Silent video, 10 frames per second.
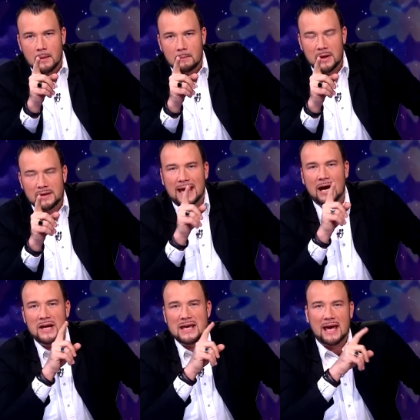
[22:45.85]
but now
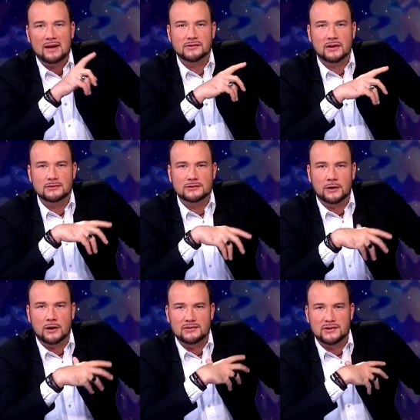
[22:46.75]
he has
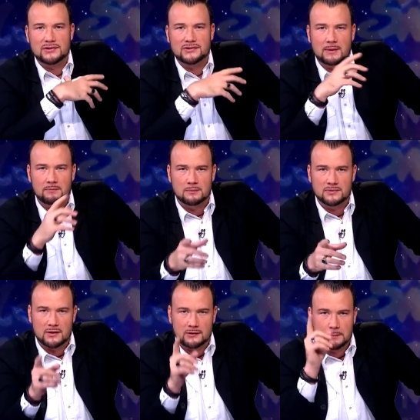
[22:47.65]
concerns and symptoms
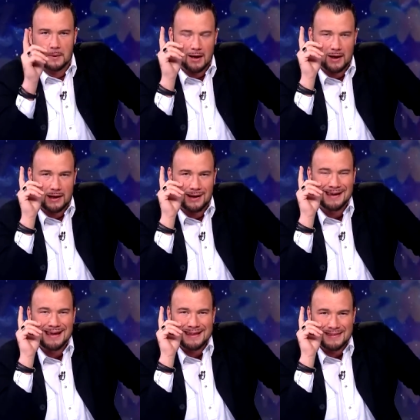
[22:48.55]
in his body
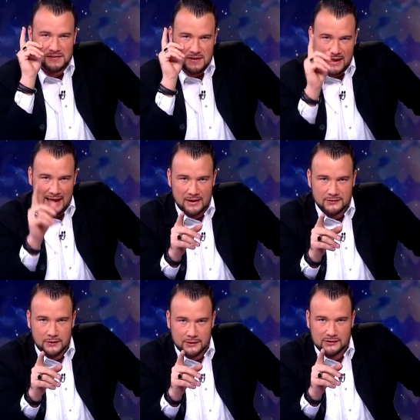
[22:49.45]
that the
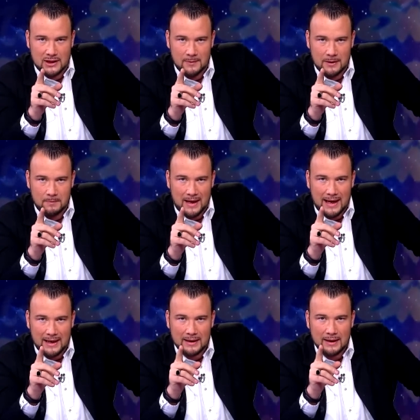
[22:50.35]
cancer is coming
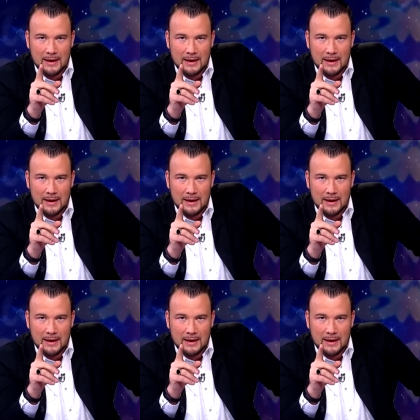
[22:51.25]
back.